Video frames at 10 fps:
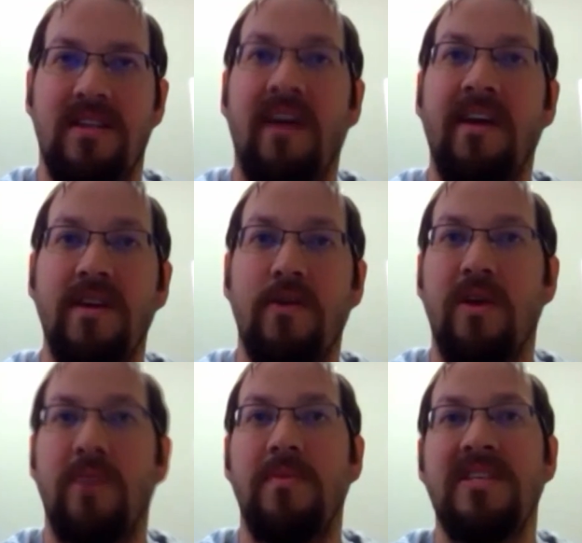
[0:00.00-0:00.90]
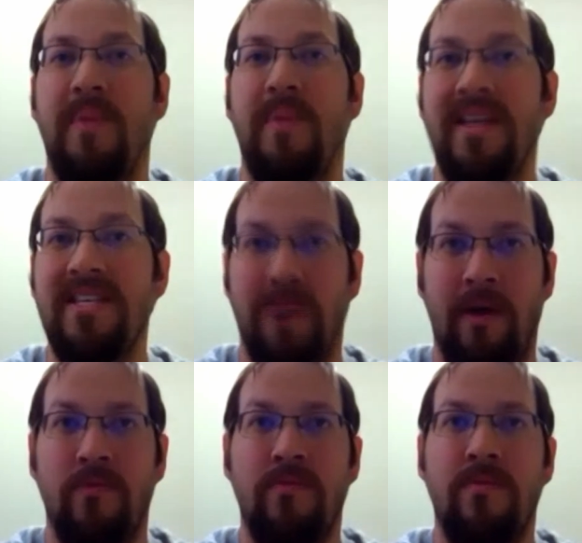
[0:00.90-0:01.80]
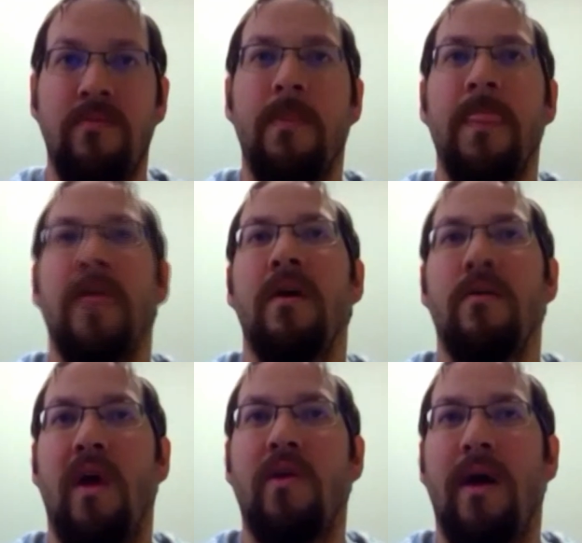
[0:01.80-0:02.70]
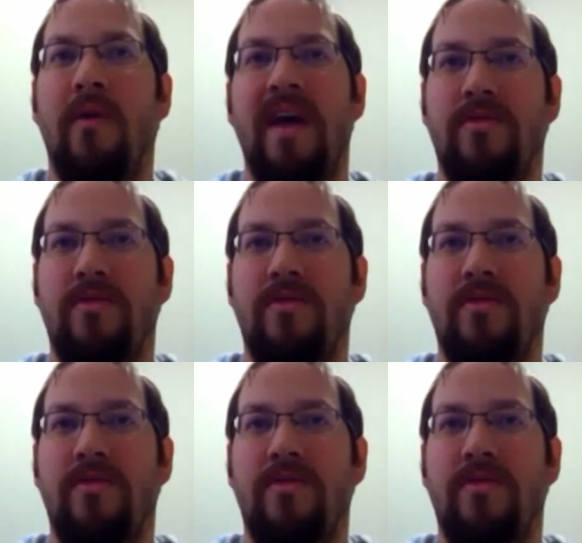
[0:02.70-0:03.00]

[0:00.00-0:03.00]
going to be Space Mountain, right around that